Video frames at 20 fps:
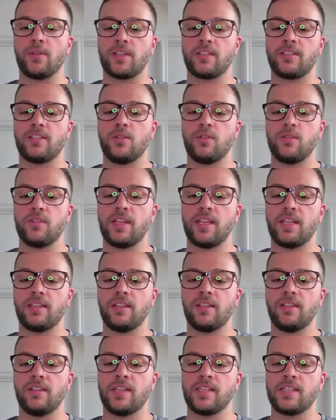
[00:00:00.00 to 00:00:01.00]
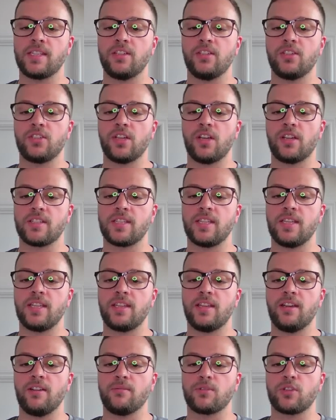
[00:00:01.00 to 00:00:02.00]
I do think that there's a good chance that
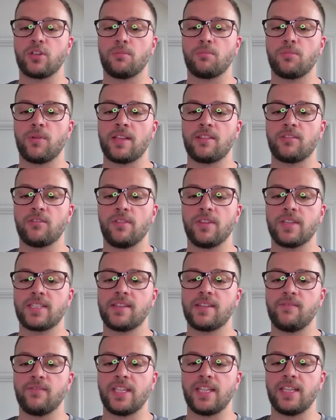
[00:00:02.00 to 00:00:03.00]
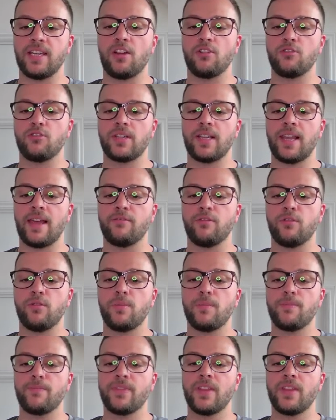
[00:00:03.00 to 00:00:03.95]
Ethereum is going to break through this 1700 level.